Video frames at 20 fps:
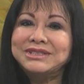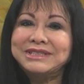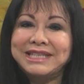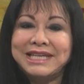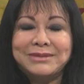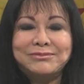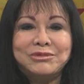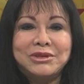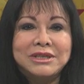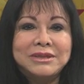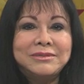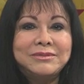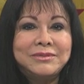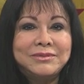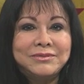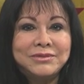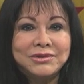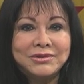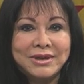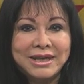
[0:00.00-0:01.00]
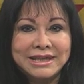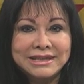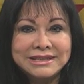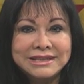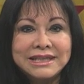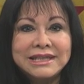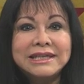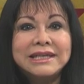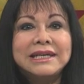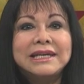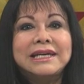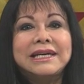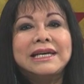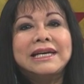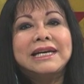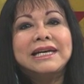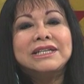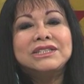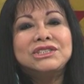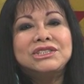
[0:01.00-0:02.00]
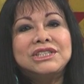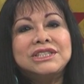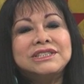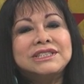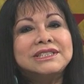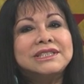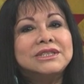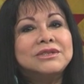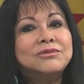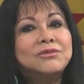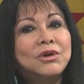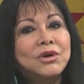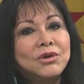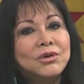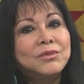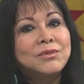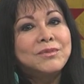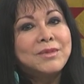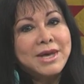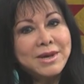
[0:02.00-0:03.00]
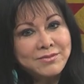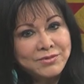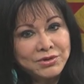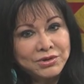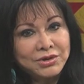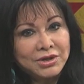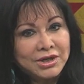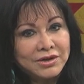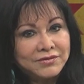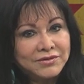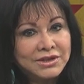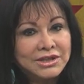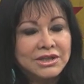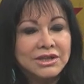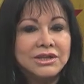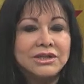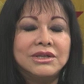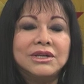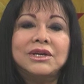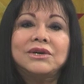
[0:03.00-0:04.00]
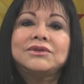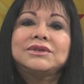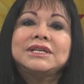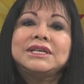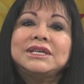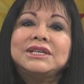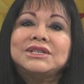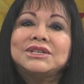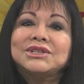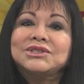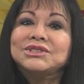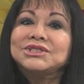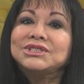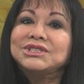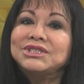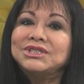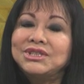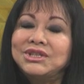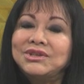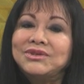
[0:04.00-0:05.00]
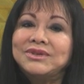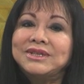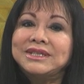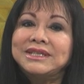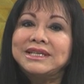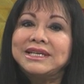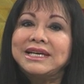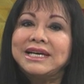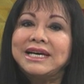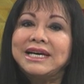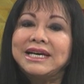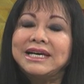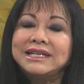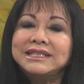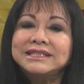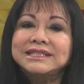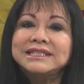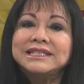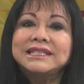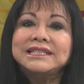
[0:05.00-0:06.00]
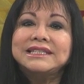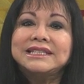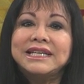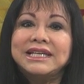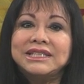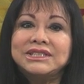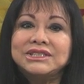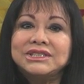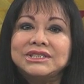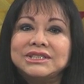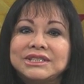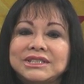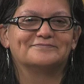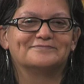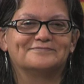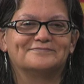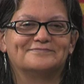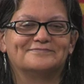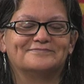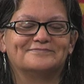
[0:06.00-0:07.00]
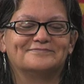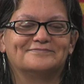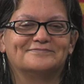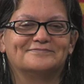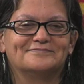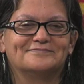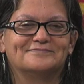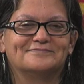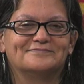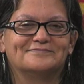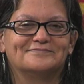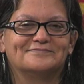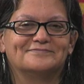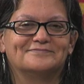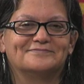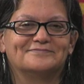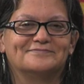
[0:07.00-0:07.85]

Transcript: Deborah Miranda, and she's an enrolled member of the Ohlone Costanoan Esalen Nation of California.